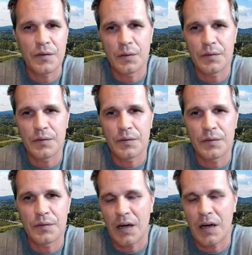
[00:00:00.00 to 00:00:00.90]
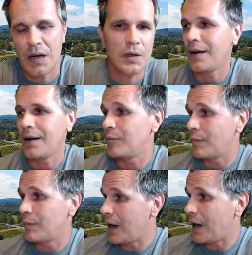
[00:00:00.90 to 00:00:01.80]
my
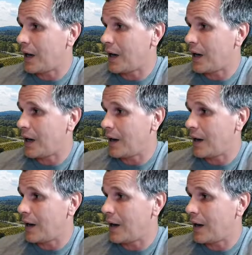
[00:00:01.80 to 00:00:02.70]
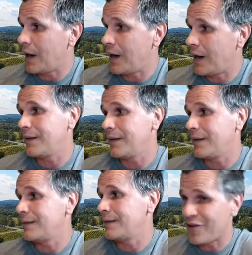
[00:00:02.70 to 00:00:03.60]
now growing family, and
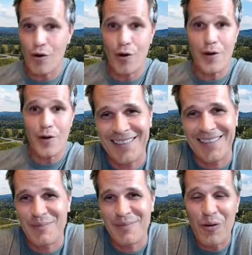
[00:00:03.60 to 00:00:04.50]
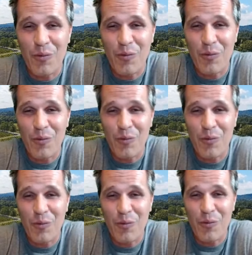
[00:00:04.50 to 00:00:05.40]
our winery family,
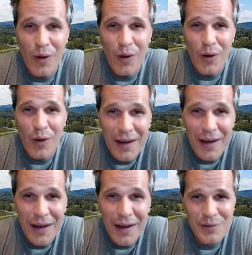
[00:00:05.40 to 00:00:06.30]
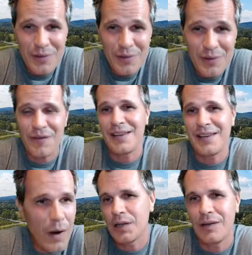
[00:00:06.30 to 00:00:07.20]
our wine club family.
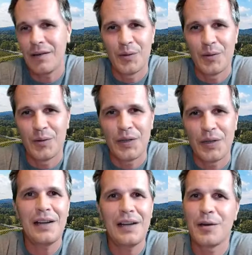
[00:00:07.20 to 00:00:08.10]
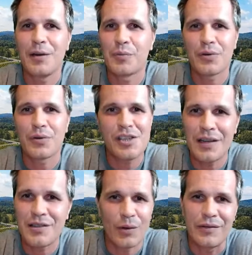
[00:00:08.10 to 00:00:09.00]
We really appreciate all of you.
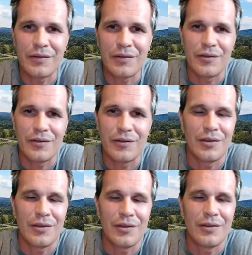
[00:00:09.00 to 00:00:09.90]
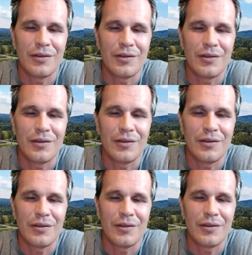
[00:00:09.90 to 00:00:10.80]
You know, it's the
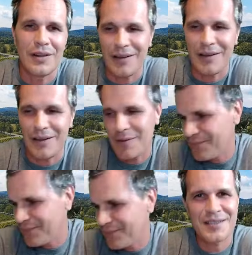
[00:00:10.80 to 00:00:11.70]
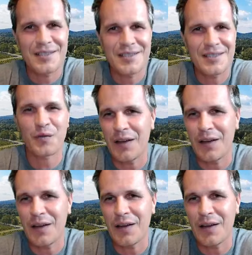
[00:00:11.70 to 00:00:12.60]
reason why this is fun and why this is
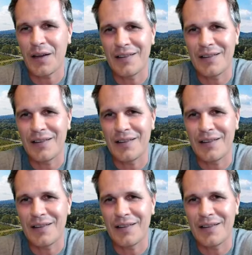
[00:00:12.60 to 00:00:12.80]
still,